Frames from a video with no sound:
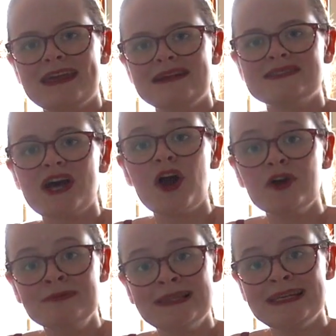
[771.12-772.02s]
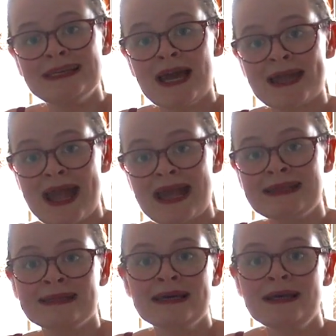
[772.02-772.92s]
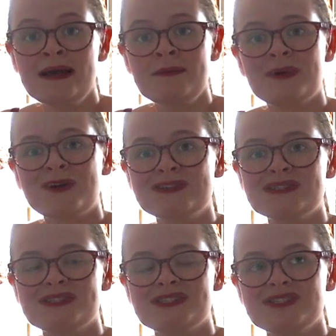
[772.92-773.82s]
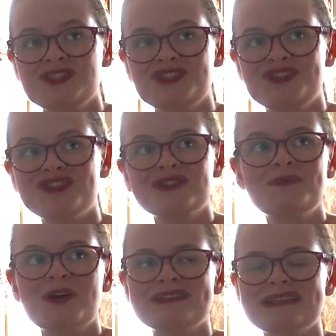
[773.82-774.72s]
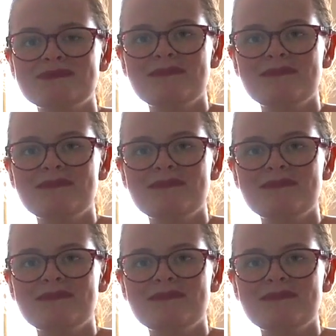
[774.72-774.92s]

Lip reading: things homely again, because just because it's